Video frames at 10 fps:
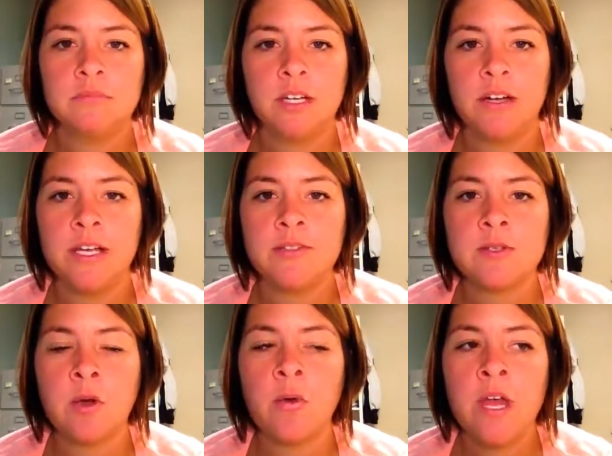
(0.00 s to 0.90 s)
All right,
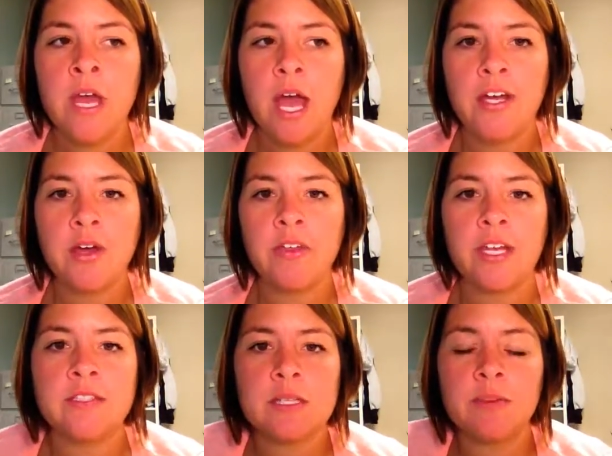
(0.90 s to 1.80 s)
so I know that
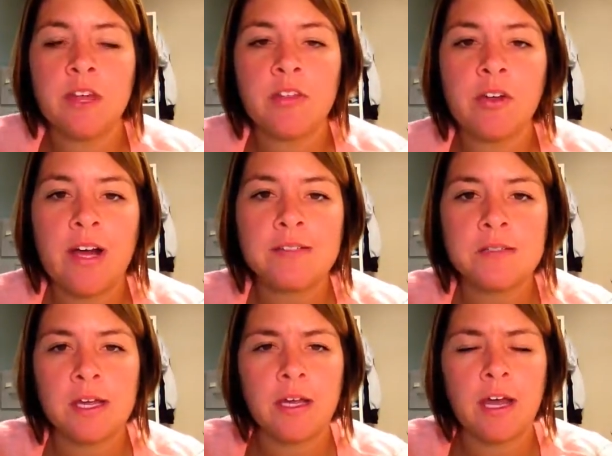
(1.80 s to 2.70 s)
in some of the other
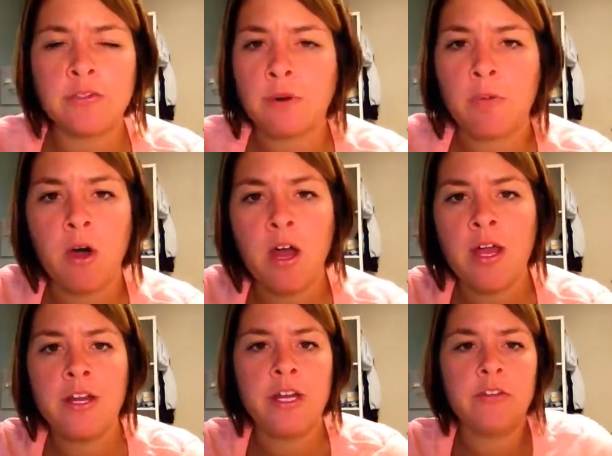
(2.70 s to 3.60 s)
classes like Algebra
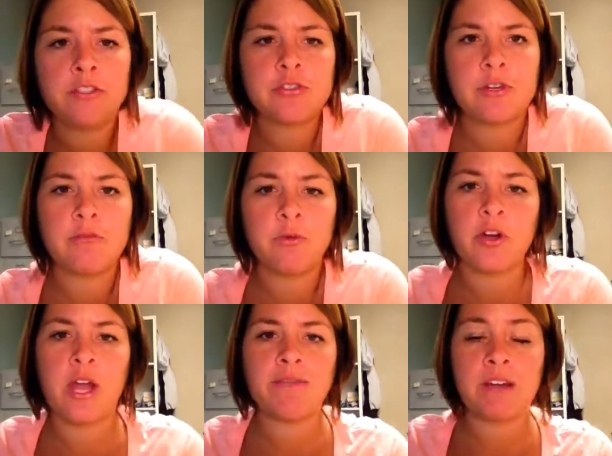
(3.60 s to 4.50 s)
1 and English 3 and 4,
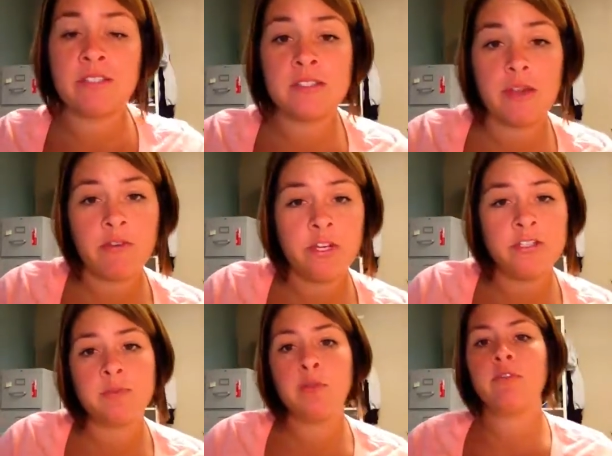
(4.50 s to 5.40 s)
you have to have a 70
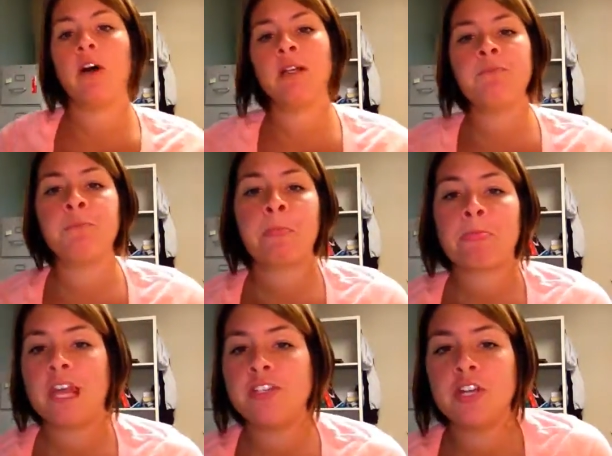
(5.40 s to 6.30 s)
to move on.
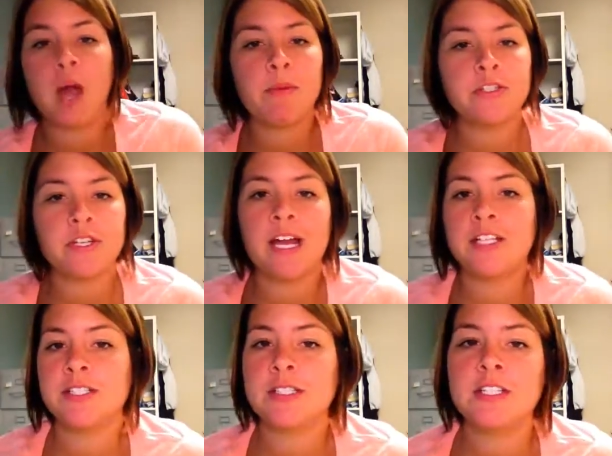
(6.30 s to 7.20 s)
In geometry, I
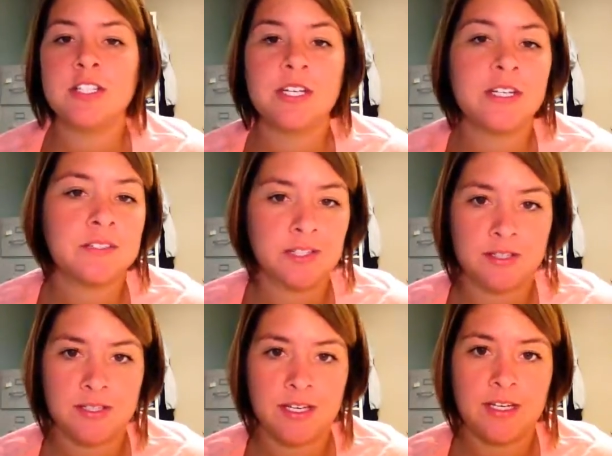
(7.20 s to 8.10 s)
just need you to get a
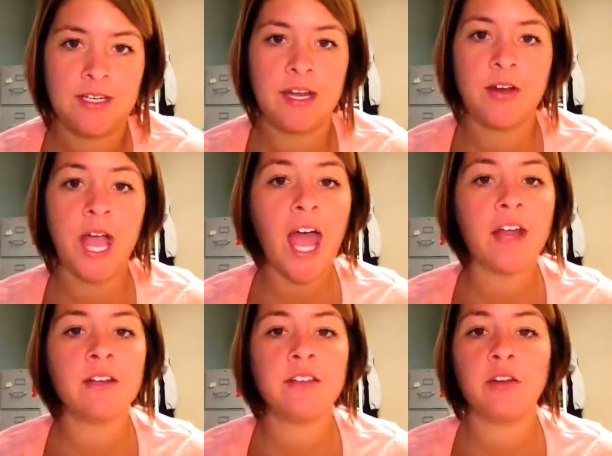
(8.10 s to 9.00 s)
60. Now
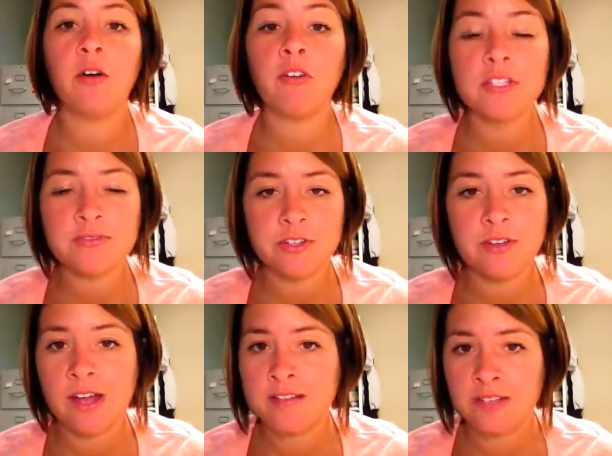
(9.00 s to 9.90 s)
again, the goal is for you
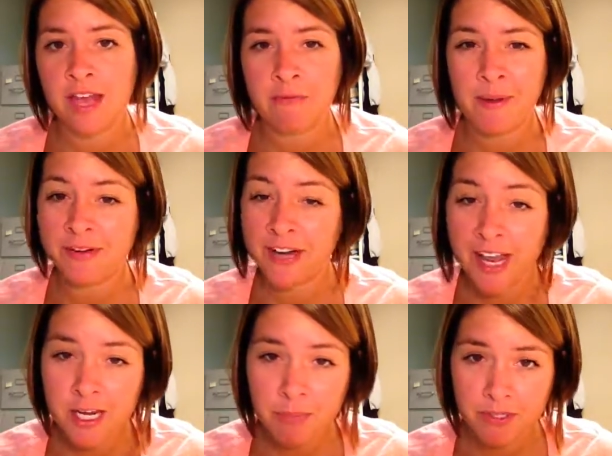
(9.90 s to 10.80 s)
guys to have about an
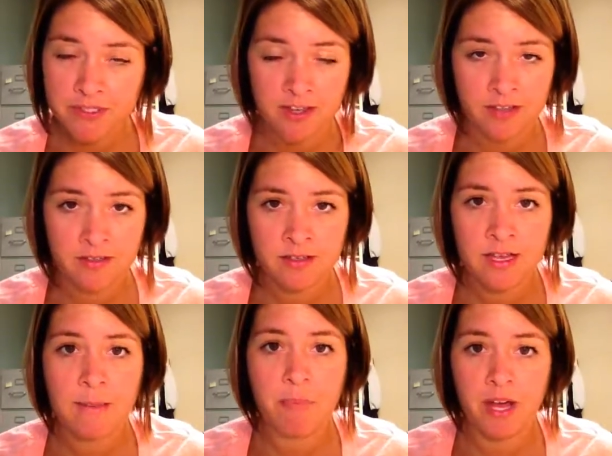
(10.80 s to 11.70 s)
80%,
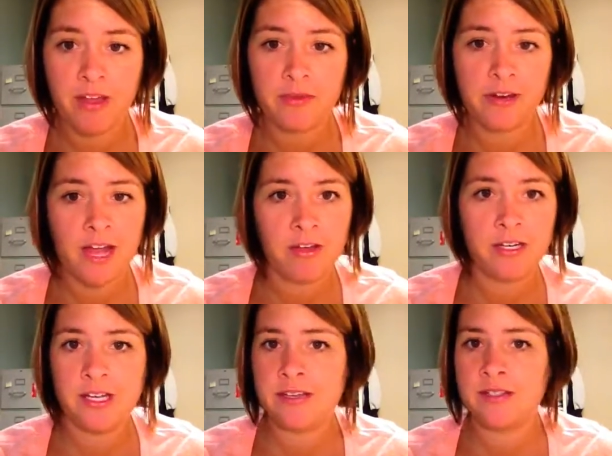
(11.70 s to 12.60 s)
but the
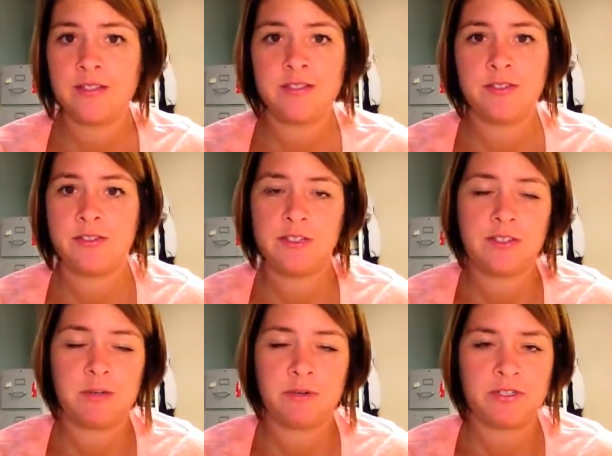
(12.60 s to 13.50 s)
reality is a
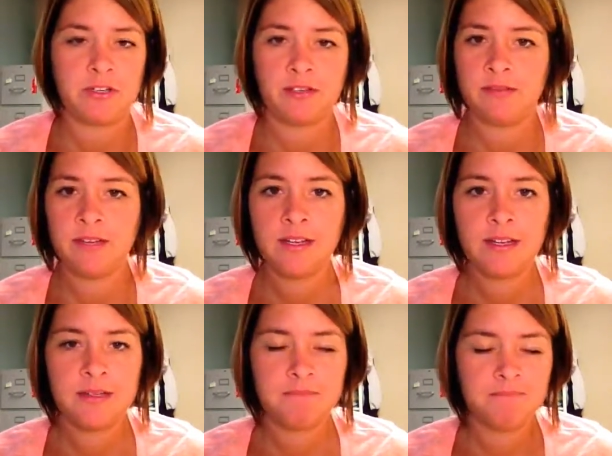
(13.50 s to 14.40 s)
60%
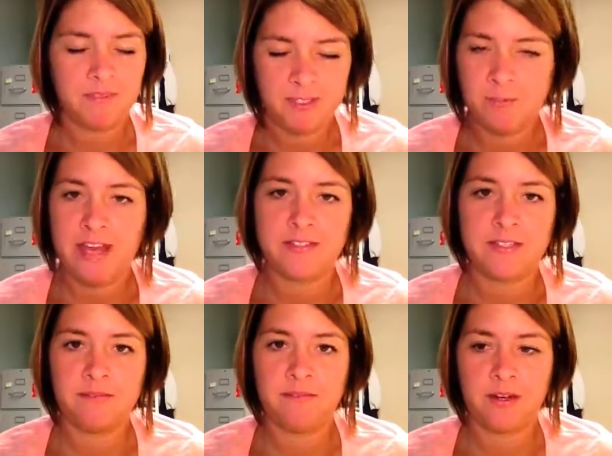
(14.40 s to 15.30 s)
is
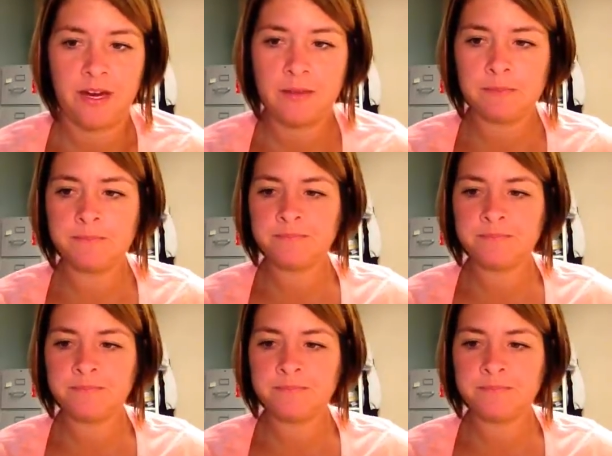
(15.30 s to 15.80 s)
passing, all right?